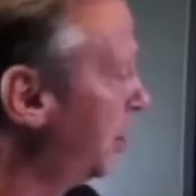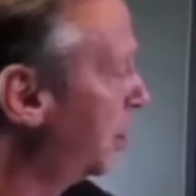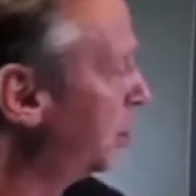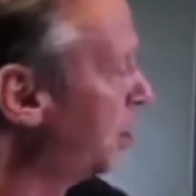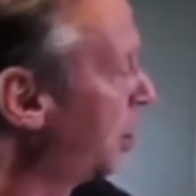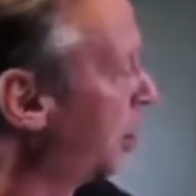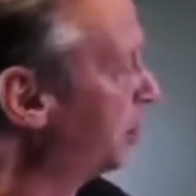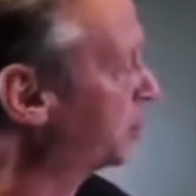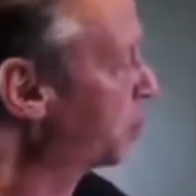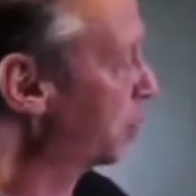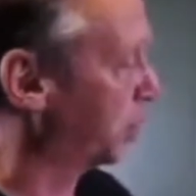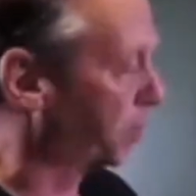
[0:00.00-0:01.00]
Her arms
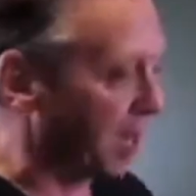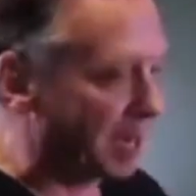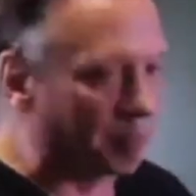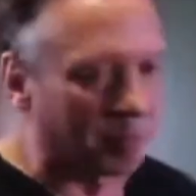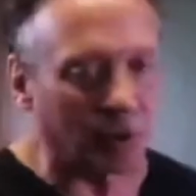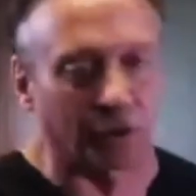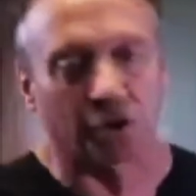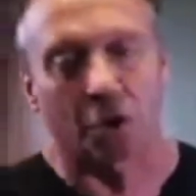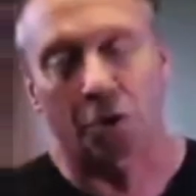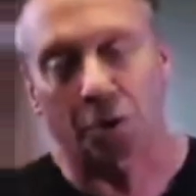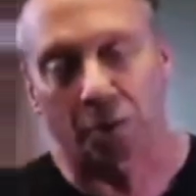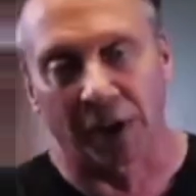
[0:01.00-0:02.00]
were a problem. Her
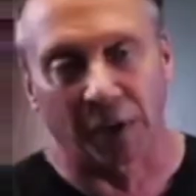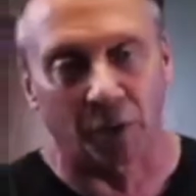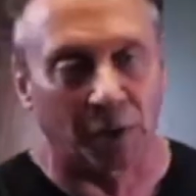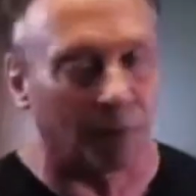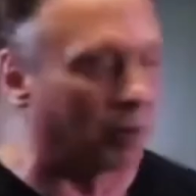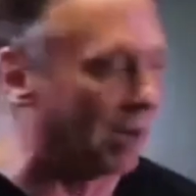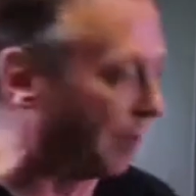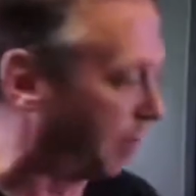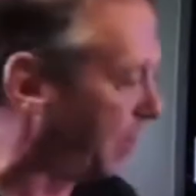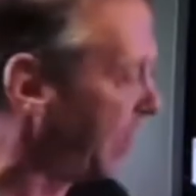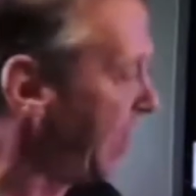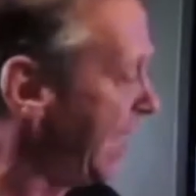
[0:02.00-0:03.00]
shoulder blades were a
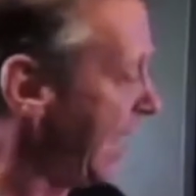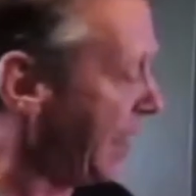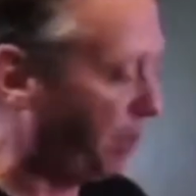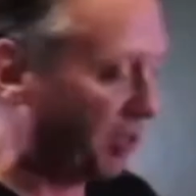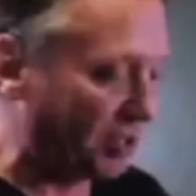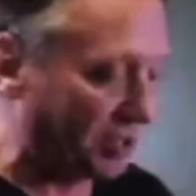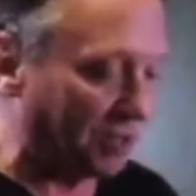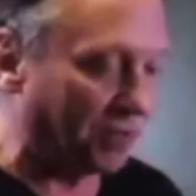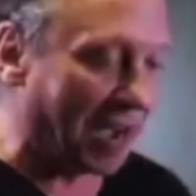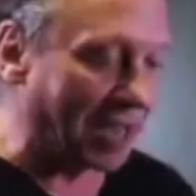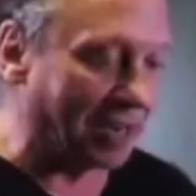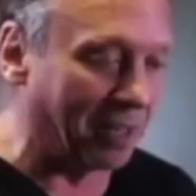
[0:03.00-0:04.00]
problem. And we just
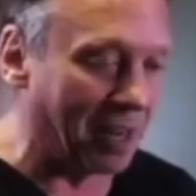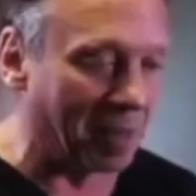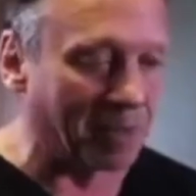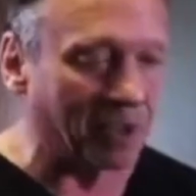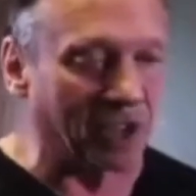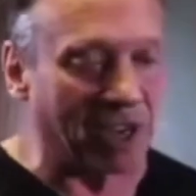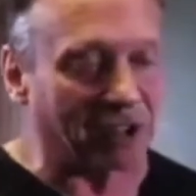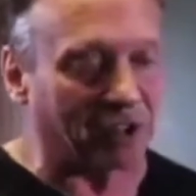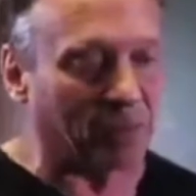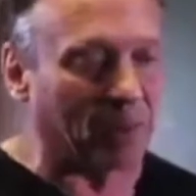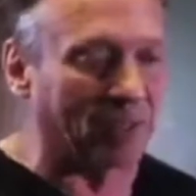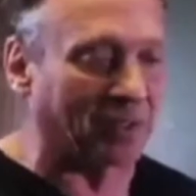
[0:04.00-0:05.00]
divided it up. And she actually
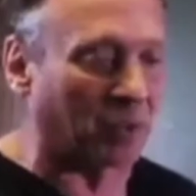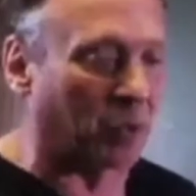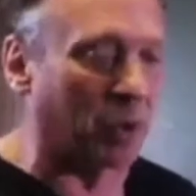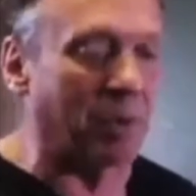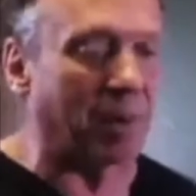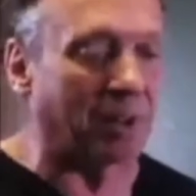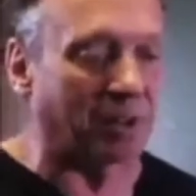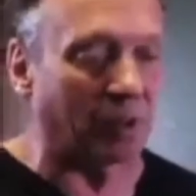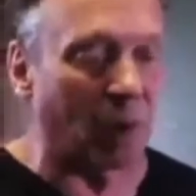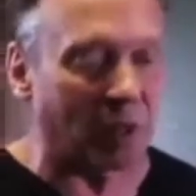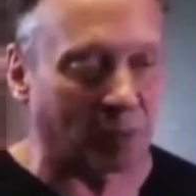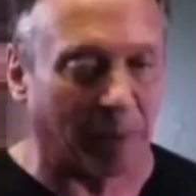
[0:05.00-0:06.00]
spent 3 months in
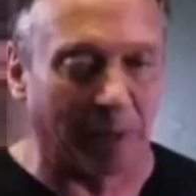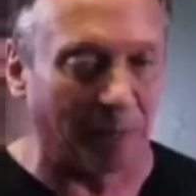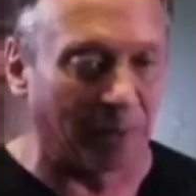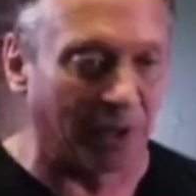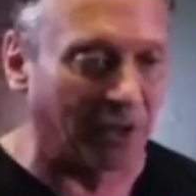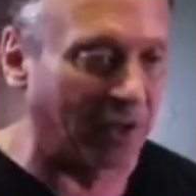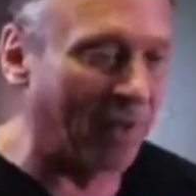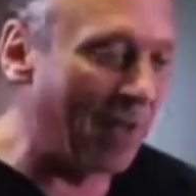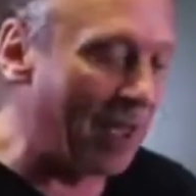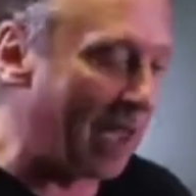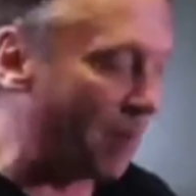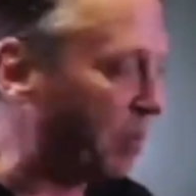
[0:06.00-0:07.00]
West Palm Beach.
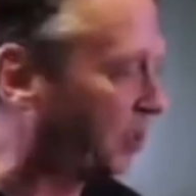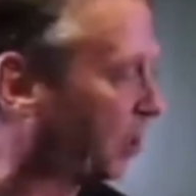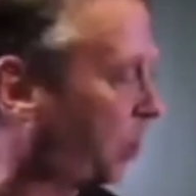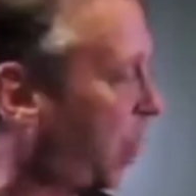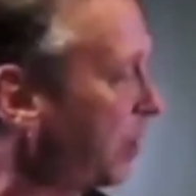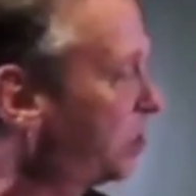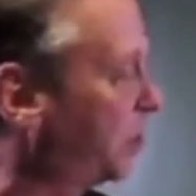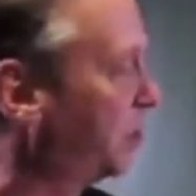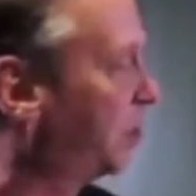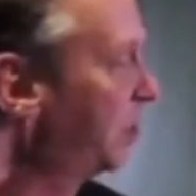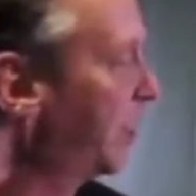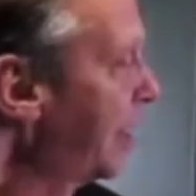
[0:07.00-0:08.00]
And we sequentially
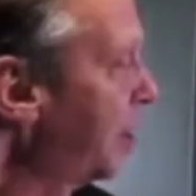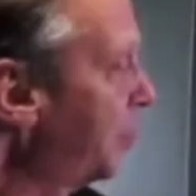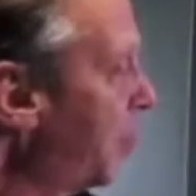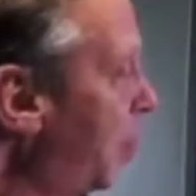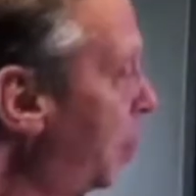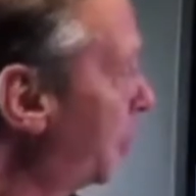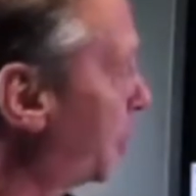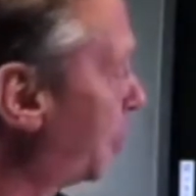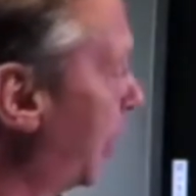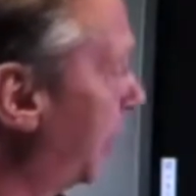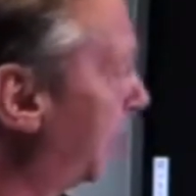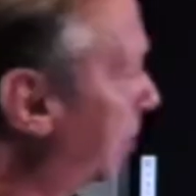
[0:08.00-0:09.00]
took care of all the
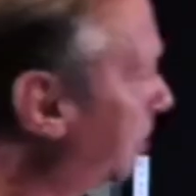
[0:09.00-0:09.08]
problems.